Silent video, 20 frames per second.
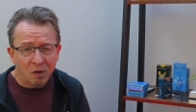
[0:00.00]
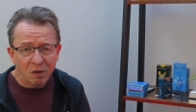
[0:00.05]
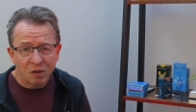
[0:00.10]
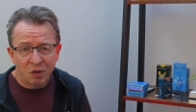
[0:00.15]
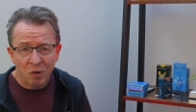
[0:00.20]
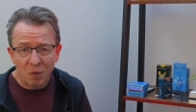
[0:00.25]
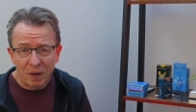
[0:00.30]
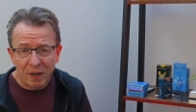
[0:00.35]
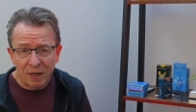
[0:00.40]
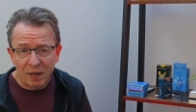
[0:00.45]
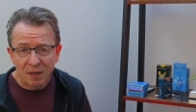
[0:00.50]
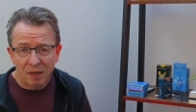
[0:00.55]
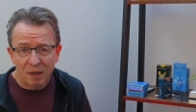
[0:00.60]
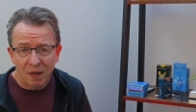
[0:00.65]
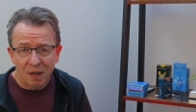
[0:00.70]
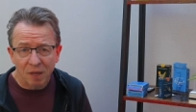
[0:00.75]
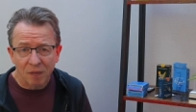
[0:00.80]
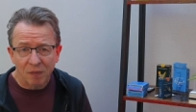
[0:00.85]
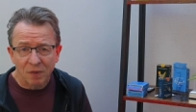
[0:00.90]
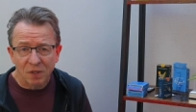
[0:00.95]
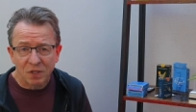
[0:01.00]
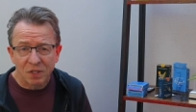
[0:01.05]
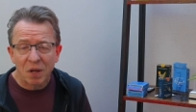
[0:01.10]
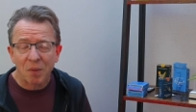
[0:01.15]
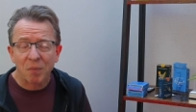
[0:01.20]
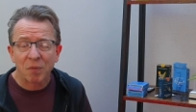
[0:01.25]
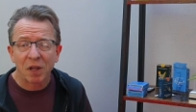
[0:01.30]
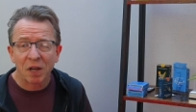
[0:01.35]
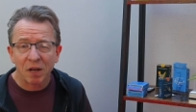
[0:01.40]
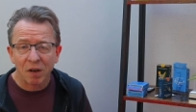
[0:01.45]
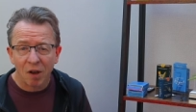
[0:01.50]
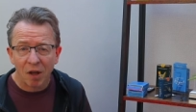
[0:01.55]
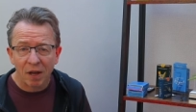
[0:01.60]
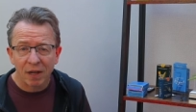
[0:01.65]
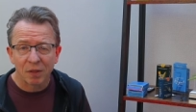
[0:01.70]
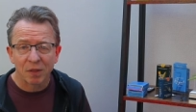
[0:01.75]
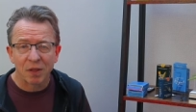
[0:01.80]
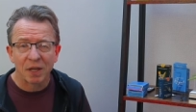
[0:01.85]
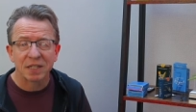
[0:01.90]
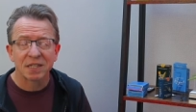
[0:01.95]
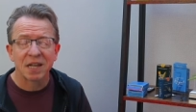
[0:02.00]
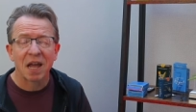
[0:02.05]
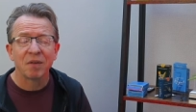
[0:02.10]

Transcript: doing something like this,